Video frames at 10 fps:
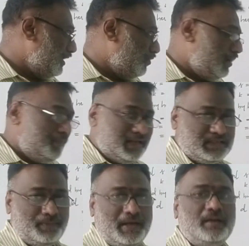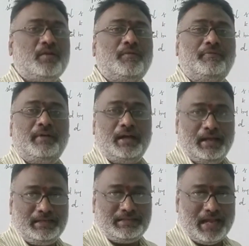one measurement of
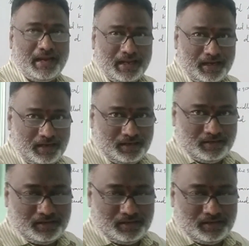a triangle